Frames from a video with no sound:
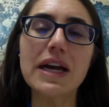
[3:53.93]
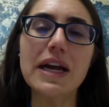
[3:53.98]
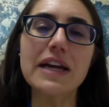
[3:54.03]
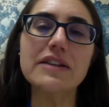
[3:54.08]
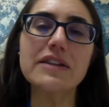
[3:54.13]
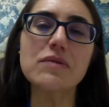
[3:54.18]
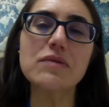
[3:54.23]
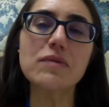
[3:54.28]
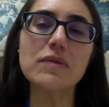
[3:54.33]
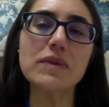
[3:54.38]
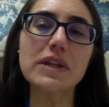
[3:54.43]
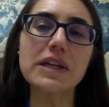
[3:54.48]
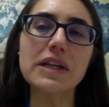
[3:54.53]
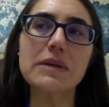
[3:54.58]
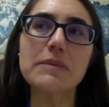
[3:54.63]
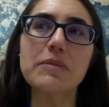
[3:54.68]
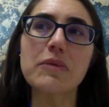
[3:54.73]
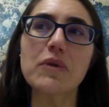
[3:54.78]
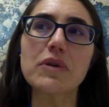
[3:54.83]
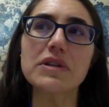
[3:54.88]
it's really
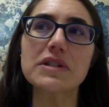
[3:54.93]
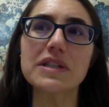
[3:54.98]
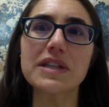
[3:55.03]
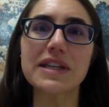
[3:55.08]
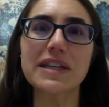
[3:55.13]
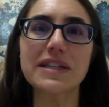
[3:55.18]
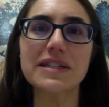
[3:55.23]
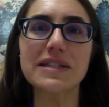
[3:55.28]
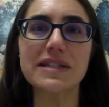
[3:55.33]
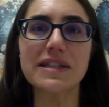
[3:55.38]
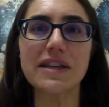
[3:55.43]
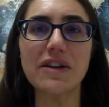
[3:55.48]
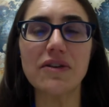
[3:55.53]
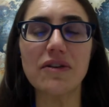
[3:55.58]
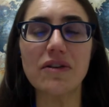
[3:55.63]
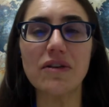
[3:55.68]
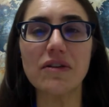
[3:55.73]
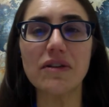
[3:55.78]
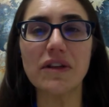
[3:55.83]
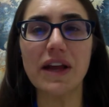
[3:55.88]
important to
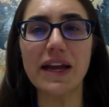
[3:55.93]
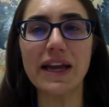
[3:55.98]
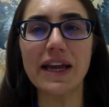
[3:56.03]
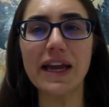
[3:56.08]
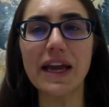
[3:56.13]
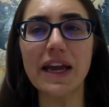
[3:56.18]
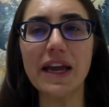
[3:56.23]
consider, like,